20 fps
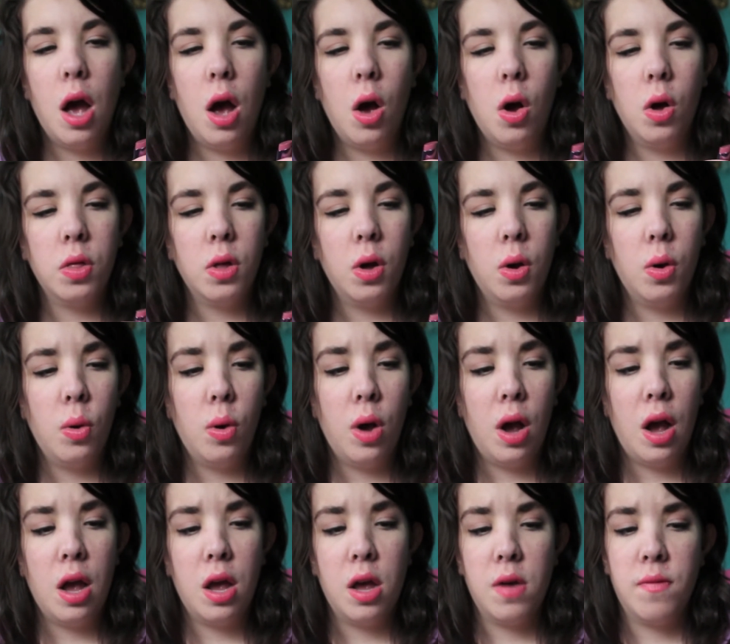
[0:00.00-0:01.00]
although
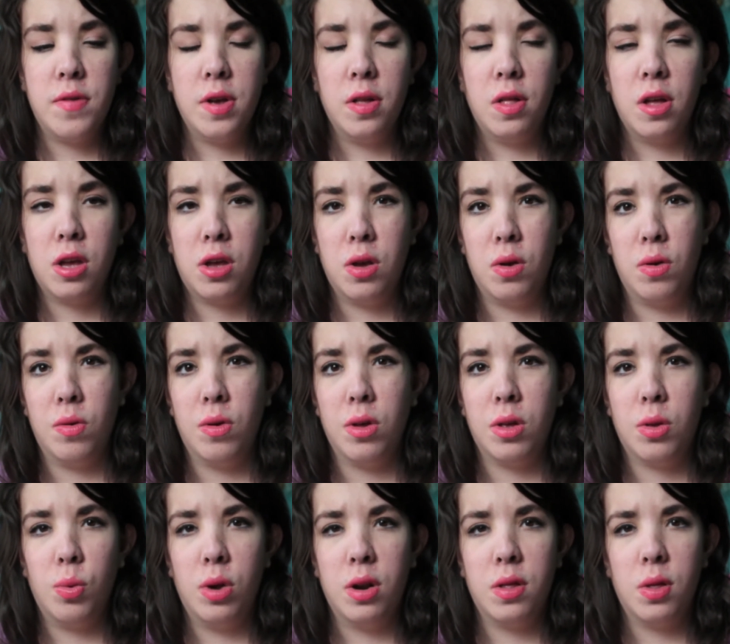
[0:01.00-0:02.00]
I feel like
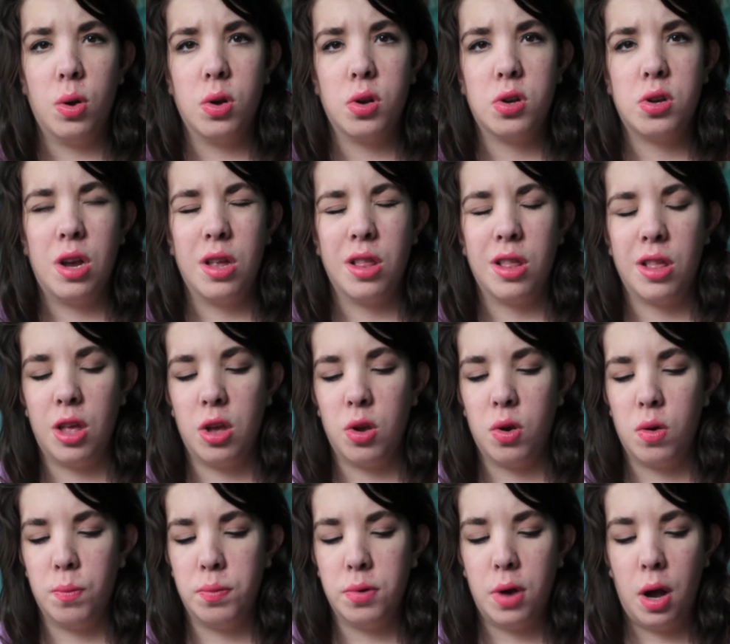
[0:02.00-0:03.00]
it's one of those shades that you
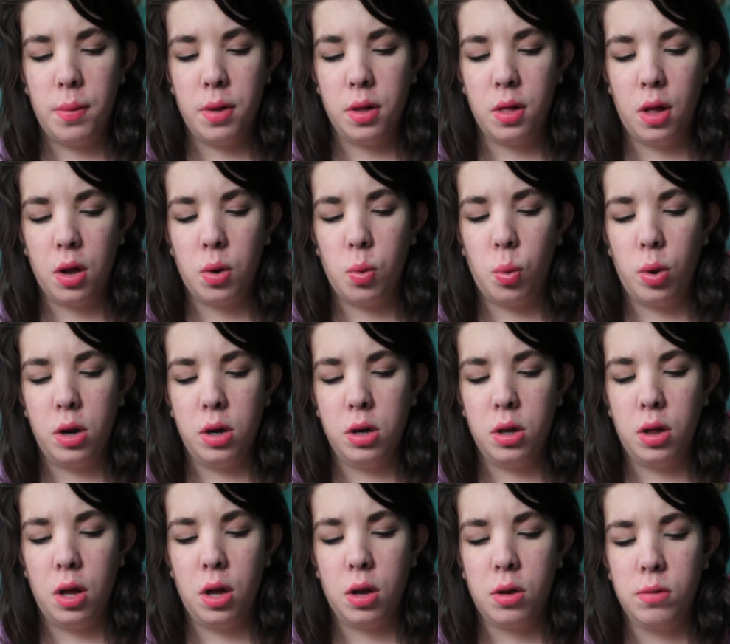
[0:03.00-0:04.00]
can probably like wear
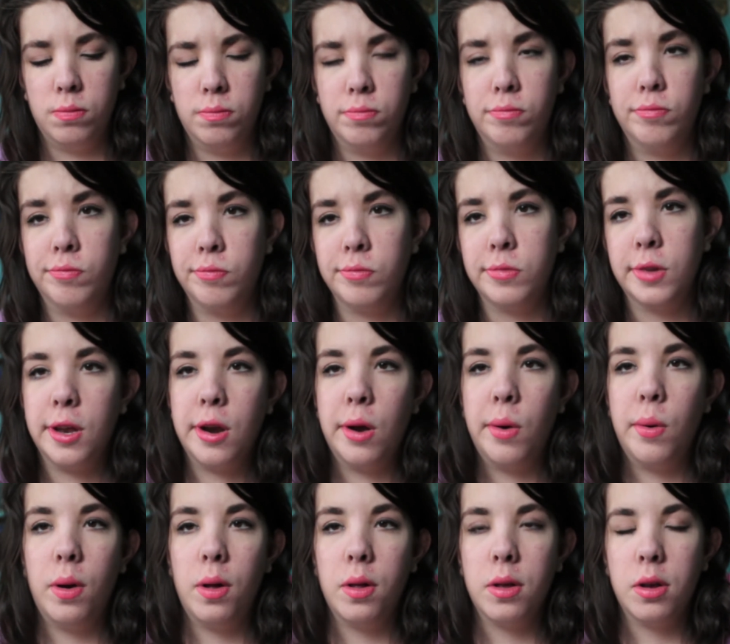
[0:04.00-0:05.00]
like, you know,
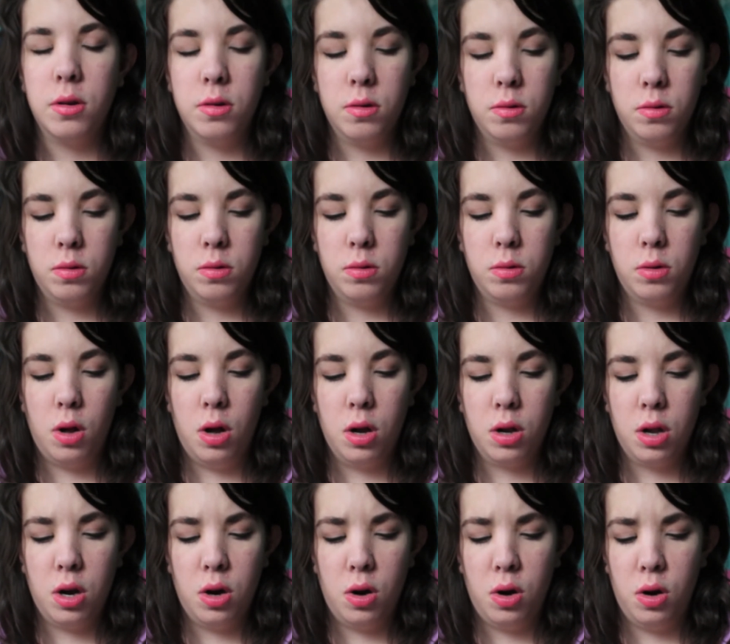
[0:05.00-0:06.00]
all year
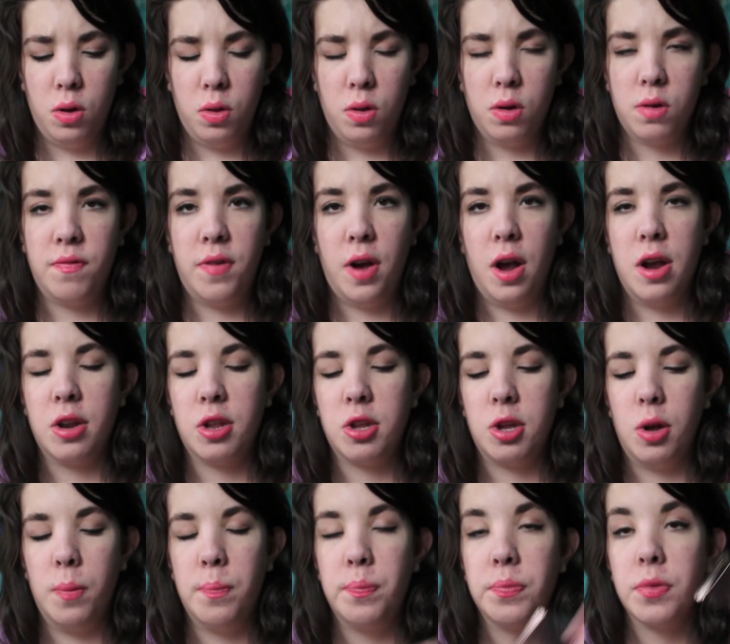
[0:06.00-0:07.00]
long and it'll look fine.
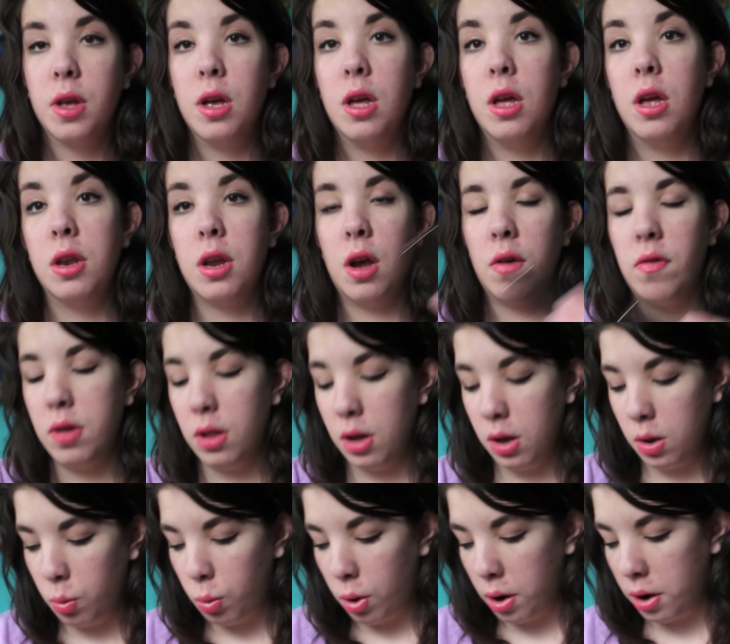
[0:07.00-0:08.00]
So
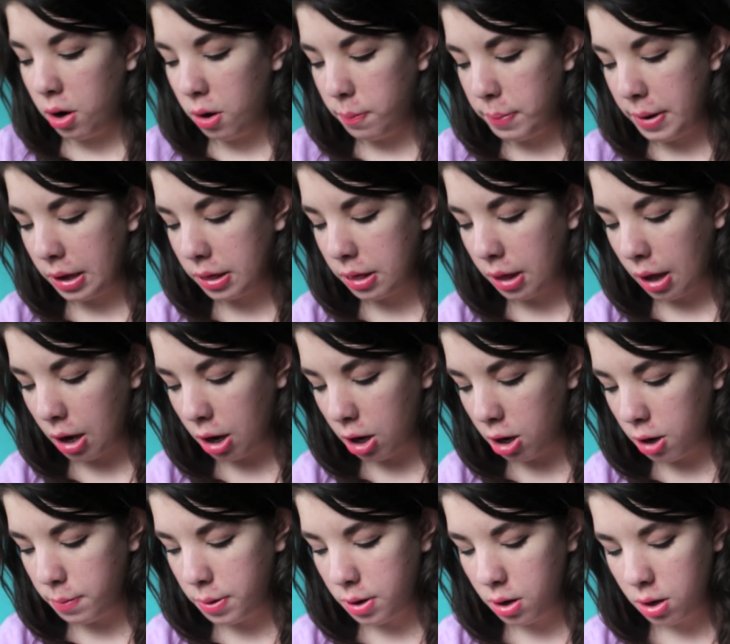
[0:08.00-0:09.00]
definitely wanted to pick that
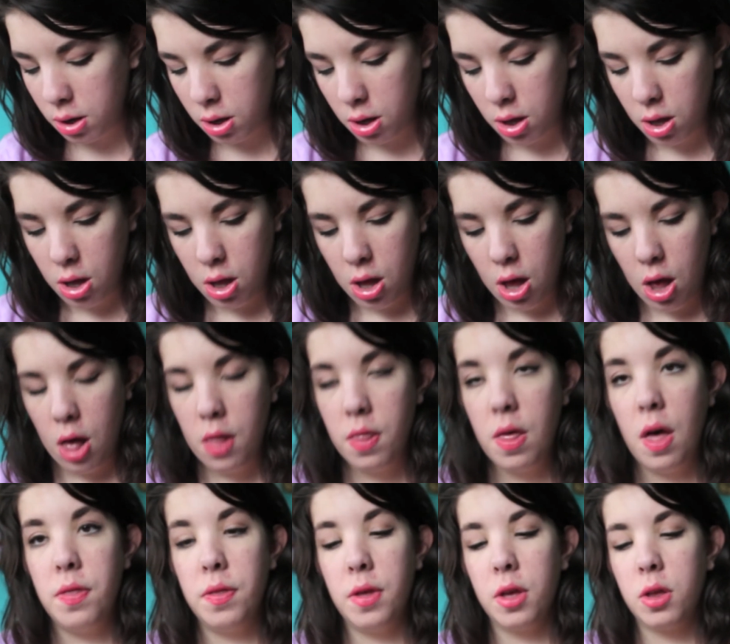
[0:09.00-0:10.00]
up.
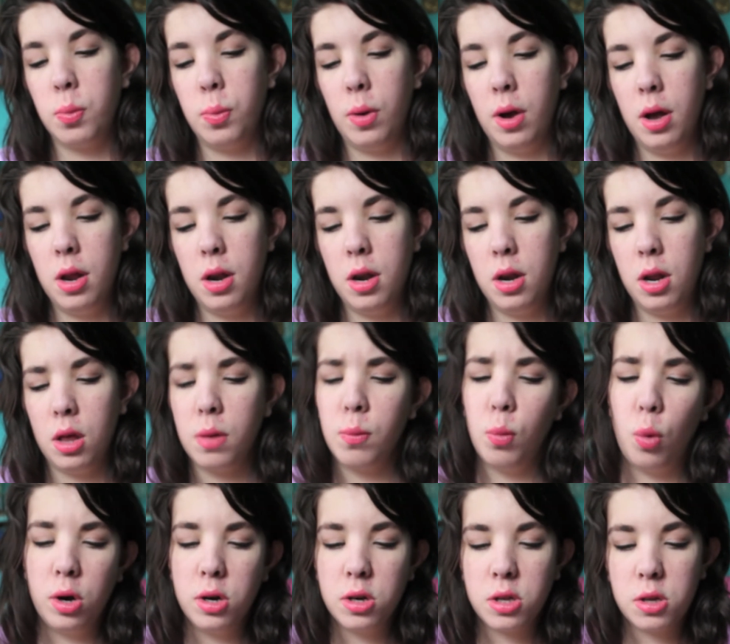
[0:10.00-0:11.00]
Then this one is
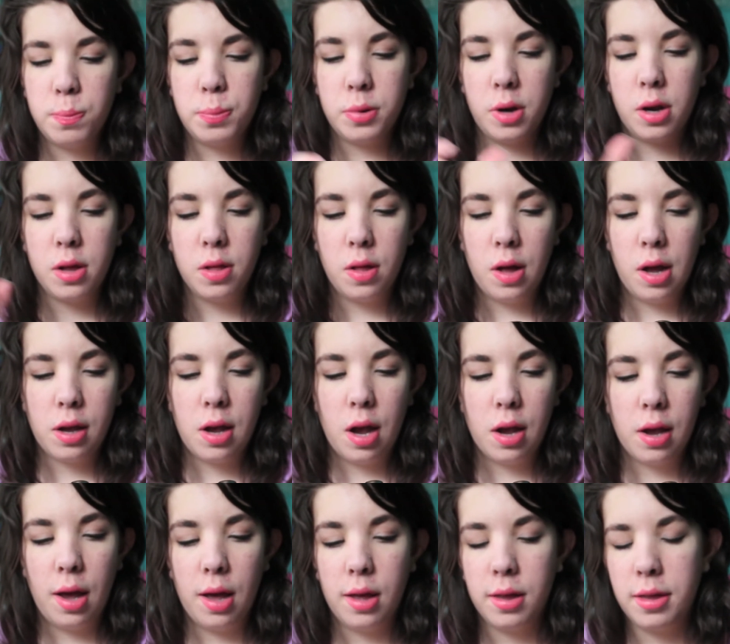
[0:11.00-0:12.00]
more spring-like, I
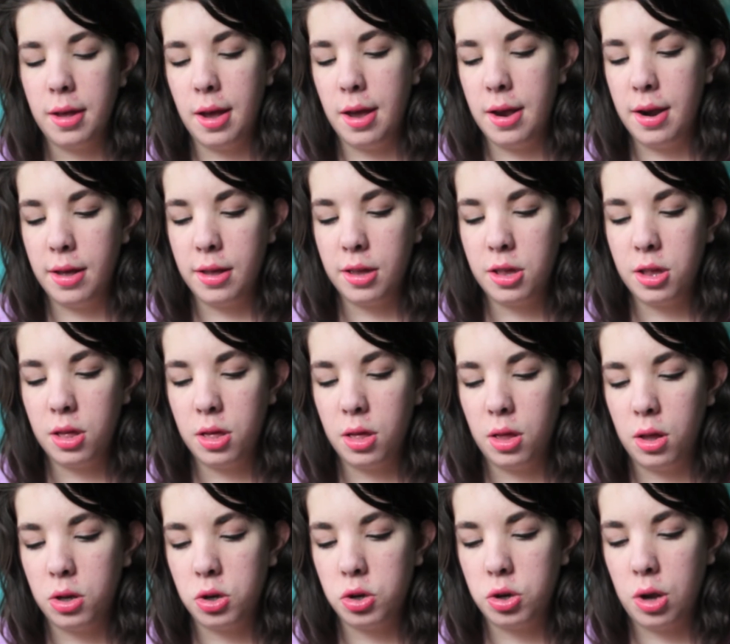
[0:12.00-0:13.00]
guess, and it's
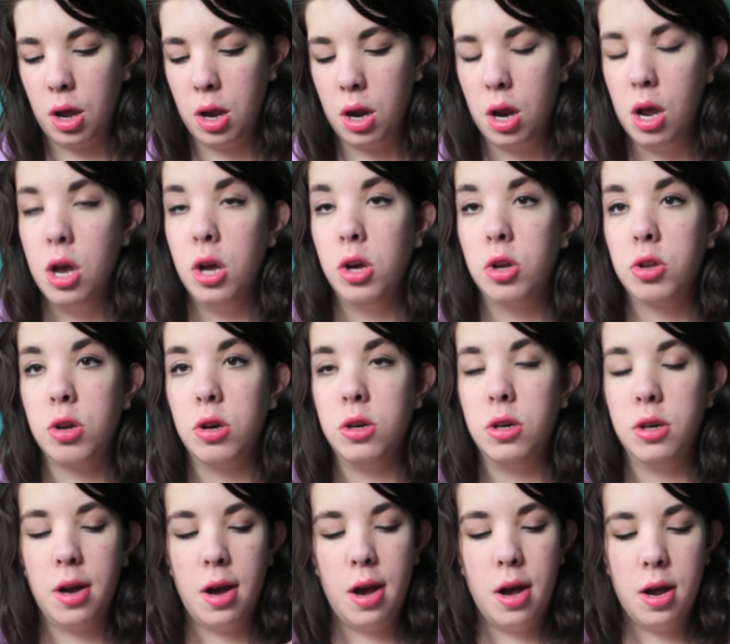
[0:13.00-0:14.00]
the shade
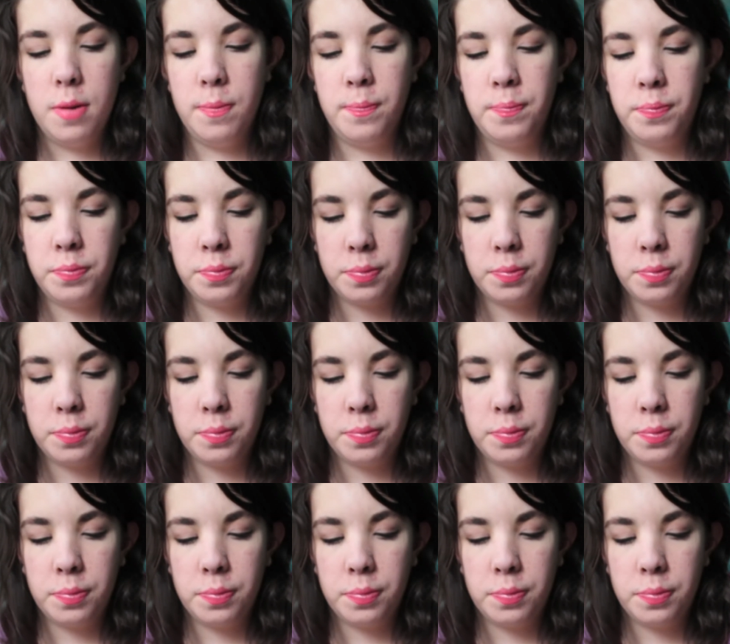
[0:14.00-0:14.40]
Turn On.